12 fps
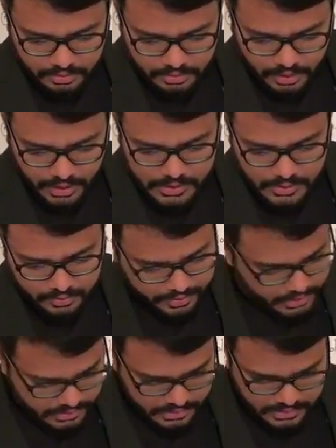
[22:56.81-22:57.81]

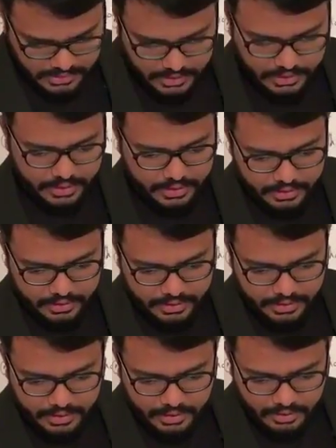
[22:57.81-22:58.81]
Aishwarya says again A and D.